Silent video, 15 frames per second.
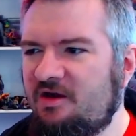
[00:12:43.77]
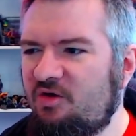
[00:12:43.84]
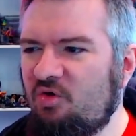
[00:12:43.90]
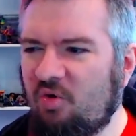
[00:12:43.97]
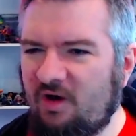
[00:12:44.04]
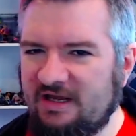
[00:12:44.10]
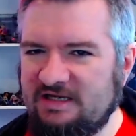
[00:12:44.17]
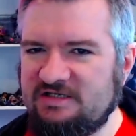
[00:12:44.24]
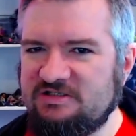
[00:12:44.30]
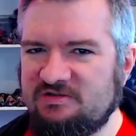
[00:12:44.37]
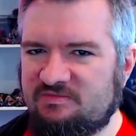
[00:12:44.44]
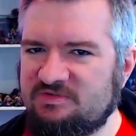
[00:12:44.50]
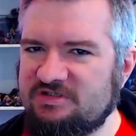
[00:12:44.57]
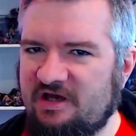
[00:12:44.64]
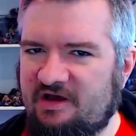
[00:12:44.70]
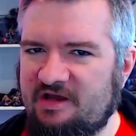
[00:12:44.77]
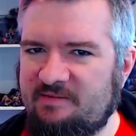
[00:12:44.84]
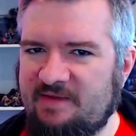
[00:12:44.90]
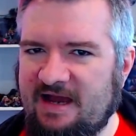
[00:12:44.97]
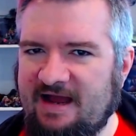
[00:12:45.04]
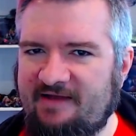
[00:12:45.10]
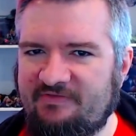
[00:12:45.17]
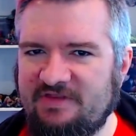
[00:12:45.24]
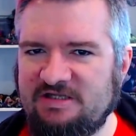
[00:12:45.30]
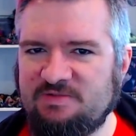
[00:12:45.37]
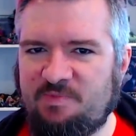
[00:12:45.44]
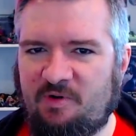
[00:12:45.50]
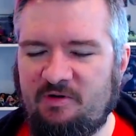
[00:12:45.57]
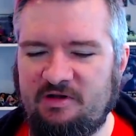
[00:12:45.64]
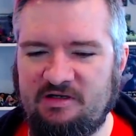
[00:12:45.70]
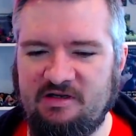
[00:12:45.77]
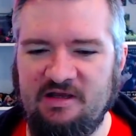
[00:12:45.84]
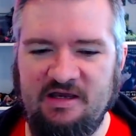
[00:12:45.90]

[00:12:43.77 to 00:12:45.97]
quite some time at this point.